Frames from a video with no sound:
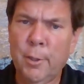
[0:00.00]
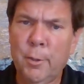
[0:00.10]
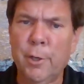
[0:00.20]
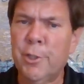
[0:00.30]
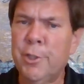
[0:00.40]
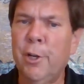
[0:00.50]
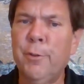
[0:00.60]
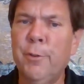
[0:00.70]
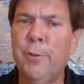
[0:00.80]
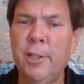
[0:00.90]
we are
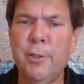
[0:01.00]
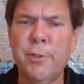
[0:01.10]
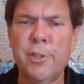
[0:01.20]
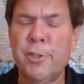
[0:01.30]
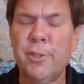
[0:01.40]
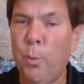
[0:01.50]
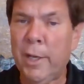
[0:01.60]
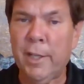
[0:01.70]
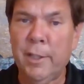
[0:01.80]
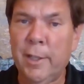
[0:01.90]
shown that he uses the
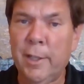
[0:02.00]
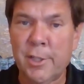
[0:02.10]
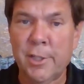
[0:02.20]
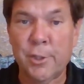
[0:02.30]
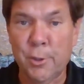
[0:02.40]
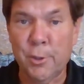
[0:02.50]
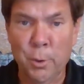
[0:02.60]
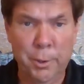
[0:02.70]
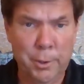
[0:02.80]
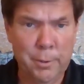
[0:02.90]
wicked as his
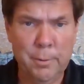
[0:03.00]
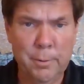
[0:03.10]
sword.